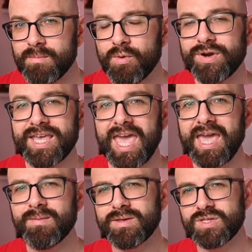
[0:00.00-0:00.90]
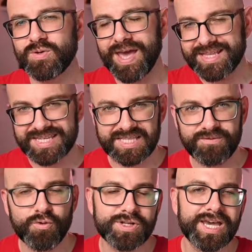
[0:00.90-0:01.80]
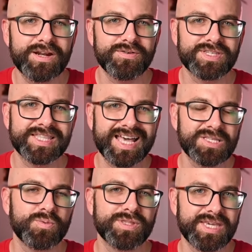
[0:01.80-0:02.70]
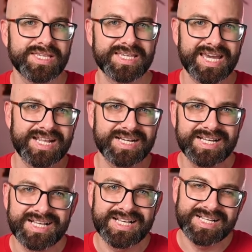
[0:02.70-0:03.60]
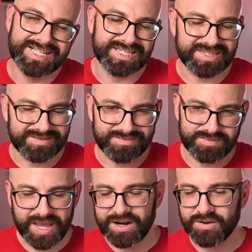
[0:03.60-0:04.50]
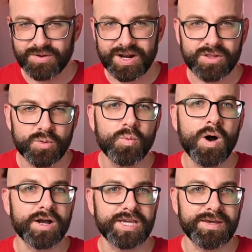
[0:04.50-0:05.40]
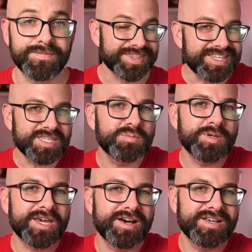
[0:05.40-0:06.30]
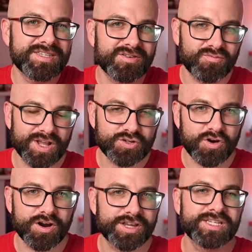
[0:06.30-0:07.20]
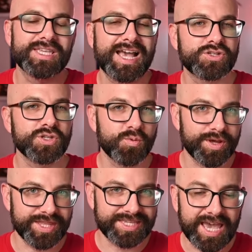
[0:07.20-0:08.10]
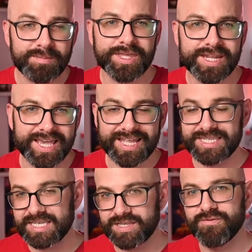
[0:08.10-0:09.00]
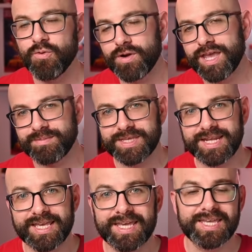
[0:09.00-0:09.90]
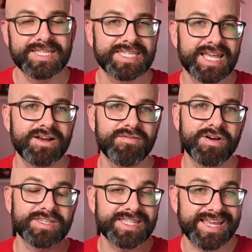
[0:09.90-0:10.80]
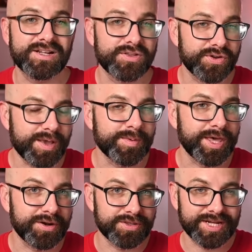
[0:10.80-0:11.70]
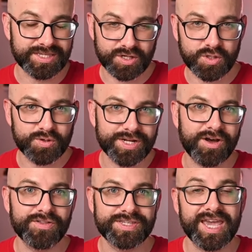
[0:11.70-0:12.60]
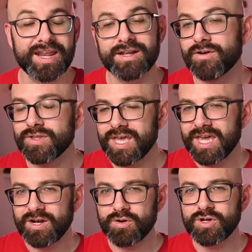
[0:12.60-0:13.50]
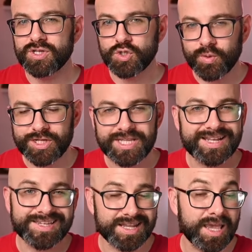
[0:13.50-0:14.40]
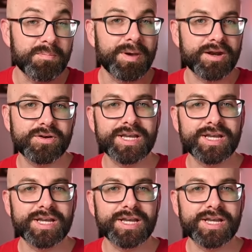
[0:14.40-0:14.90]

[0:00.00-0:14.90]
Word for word: But when it came to N64 titles, that's where things kind of just I don't know, got a little wonky. But this is because RetroArch is actually the one that's emulating N64 games in it instead of a standalone emulator that is included on this handheld. In order to switch that to get a better